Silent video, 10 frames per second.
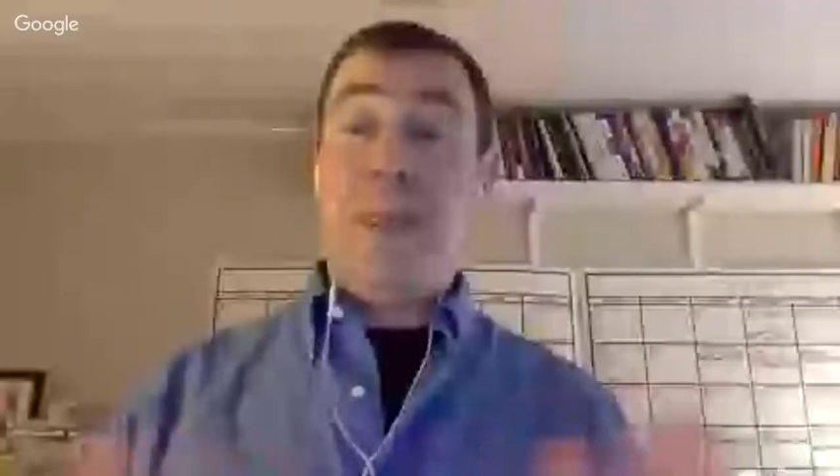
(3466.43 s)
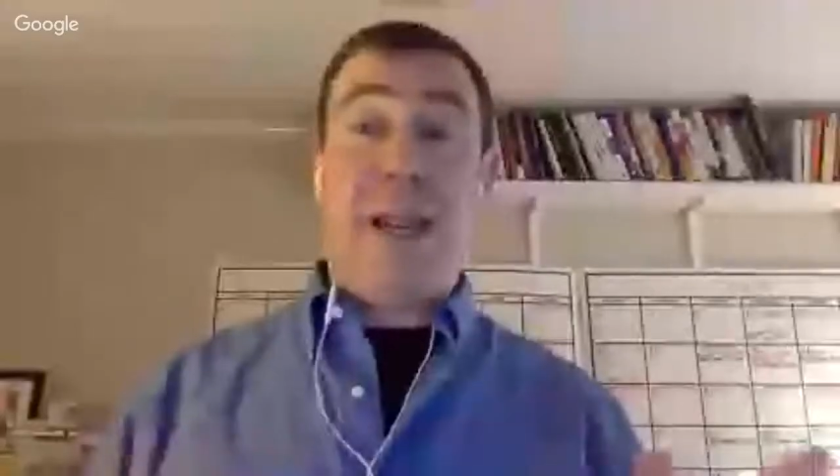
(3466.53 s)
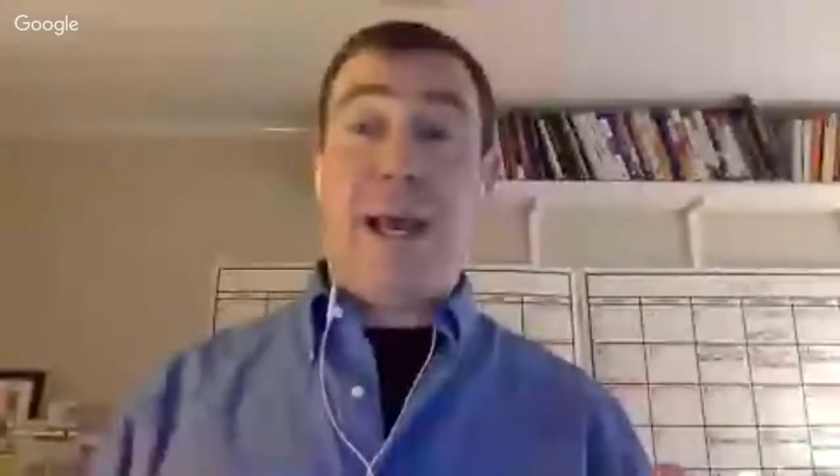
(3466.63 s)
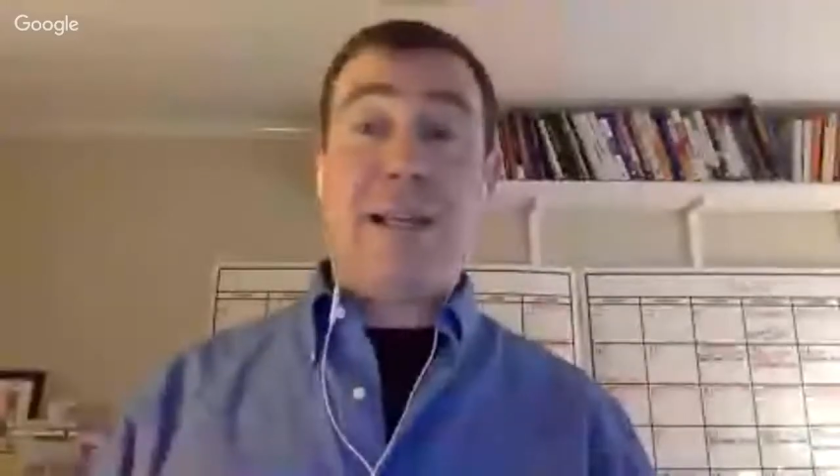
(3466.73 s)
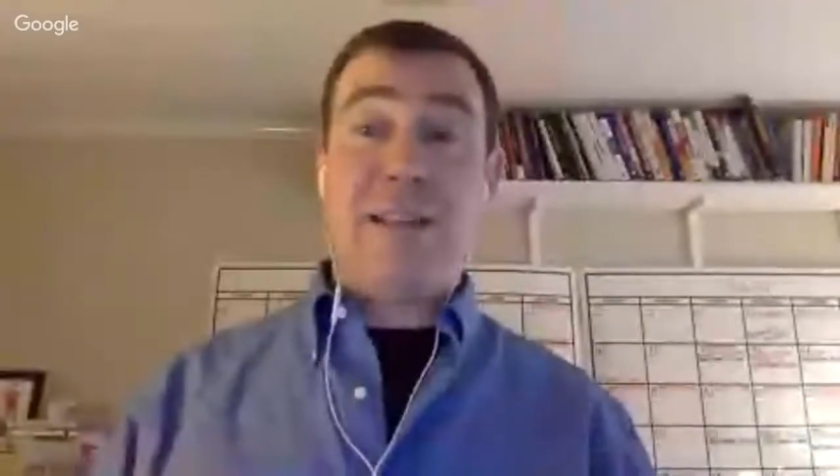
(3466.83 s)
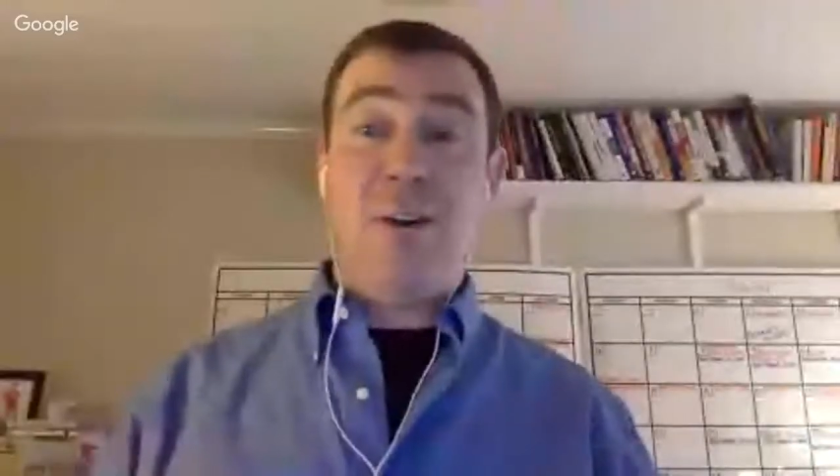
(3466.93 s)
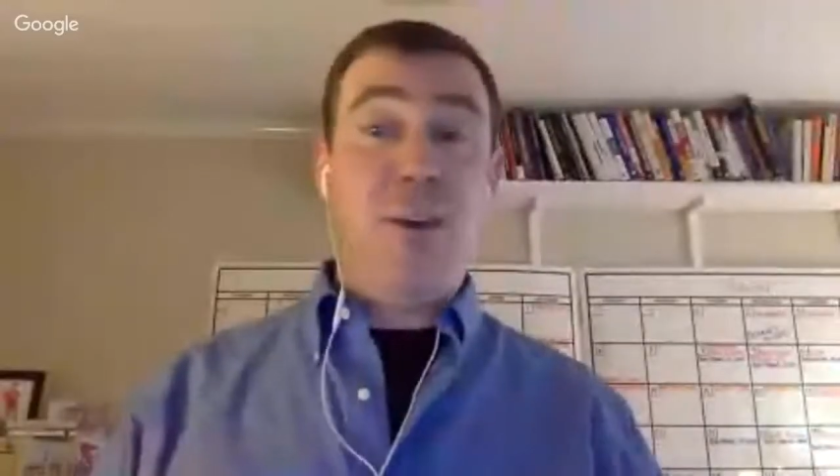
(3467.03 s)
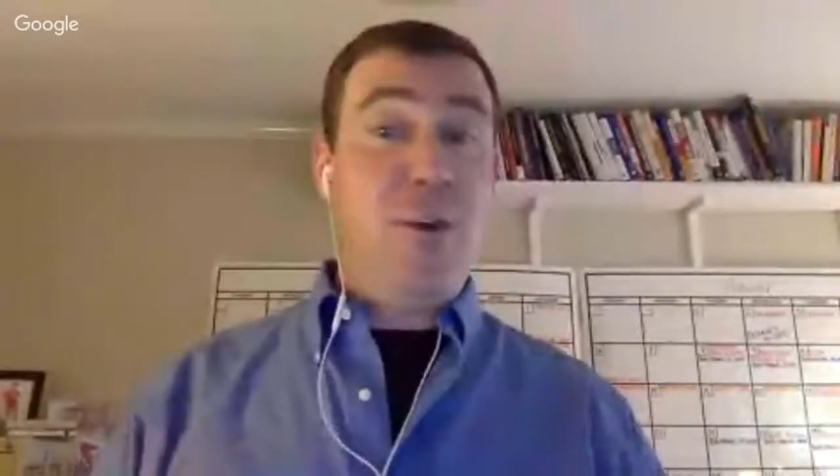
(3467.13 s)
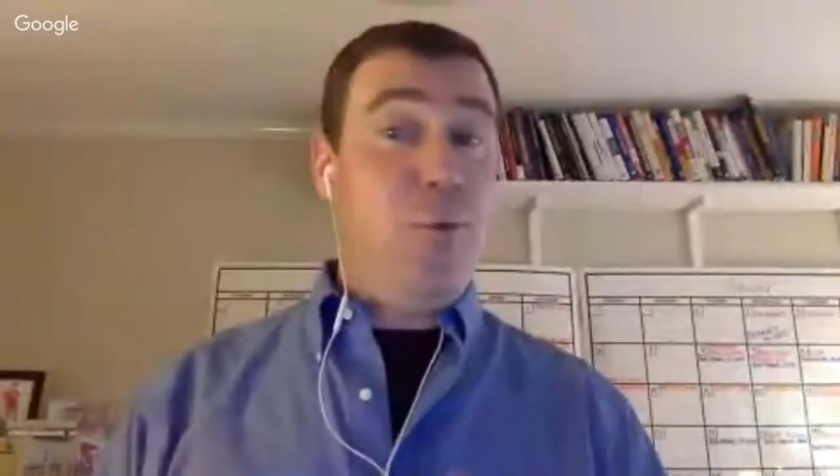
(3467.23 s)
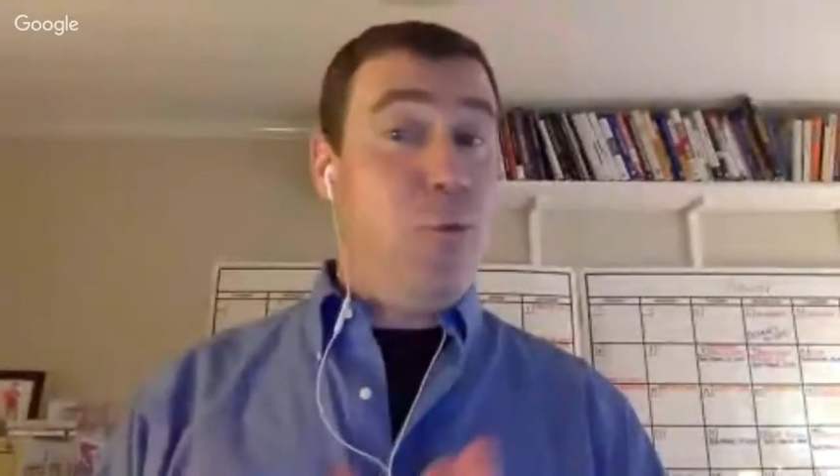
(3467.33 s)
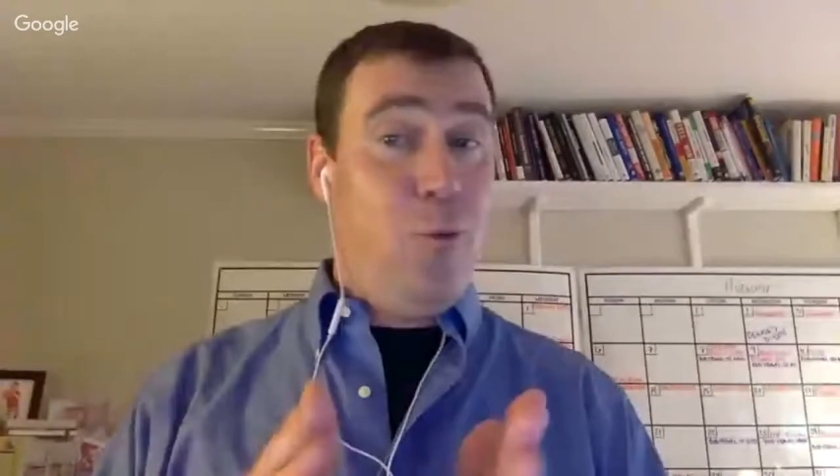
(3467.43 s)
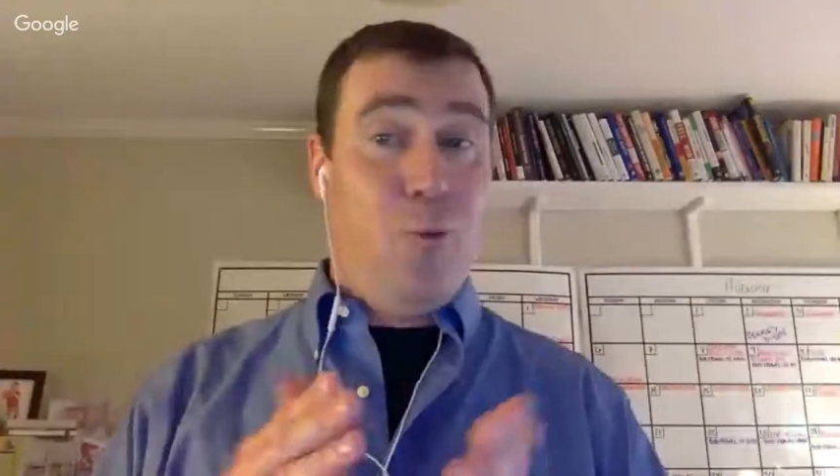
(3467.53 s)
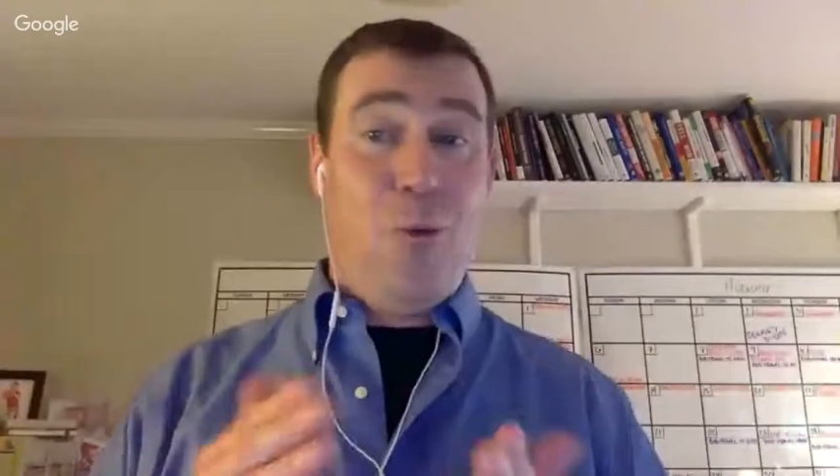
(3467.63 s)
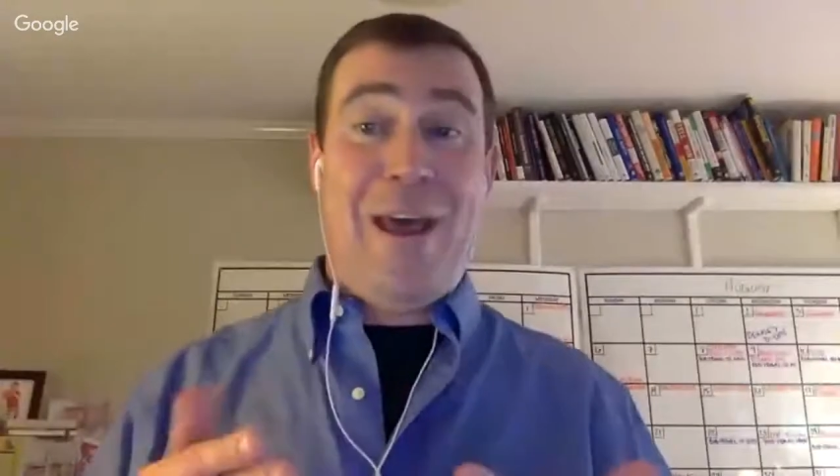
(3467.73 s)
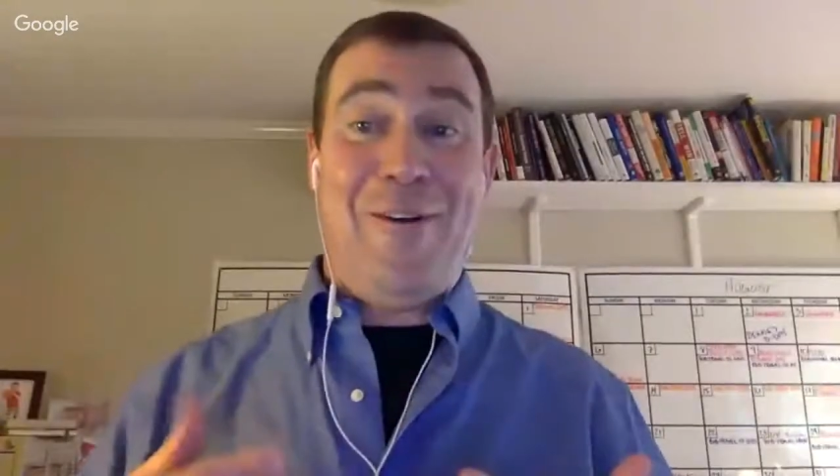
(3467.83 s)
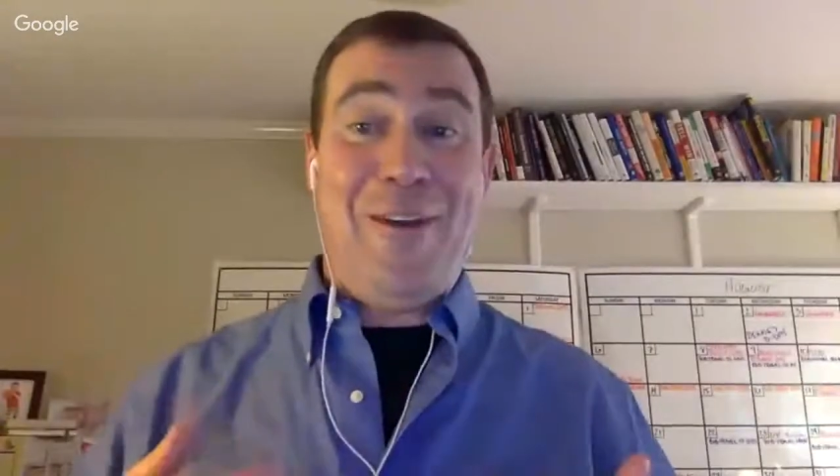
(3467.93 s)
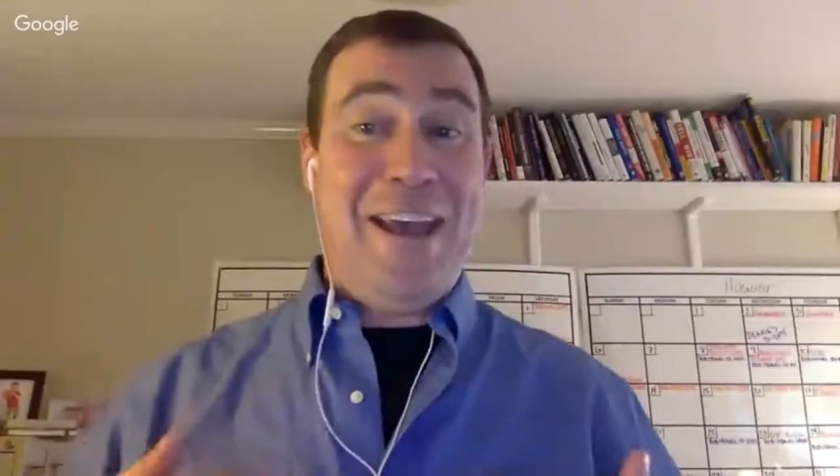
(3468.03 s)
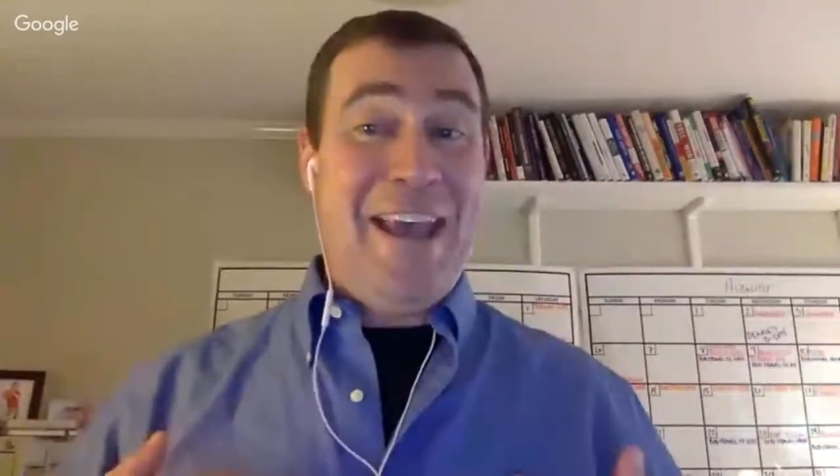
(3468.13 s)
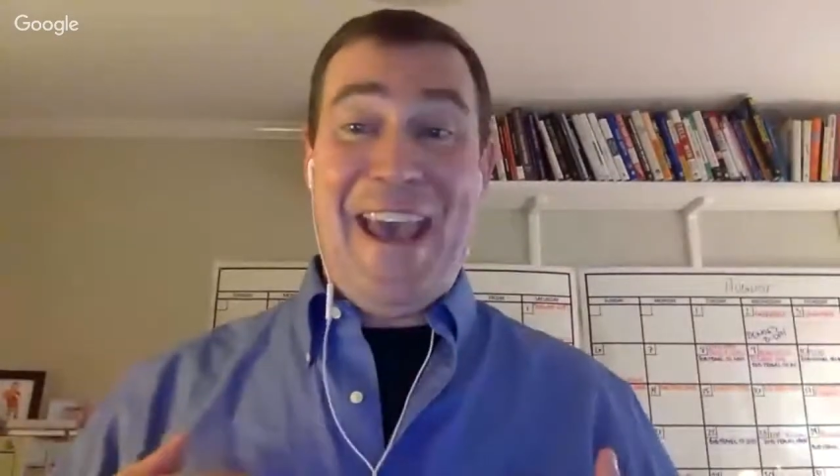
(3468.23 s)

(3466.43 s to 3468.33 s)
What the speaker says: And I can tell you without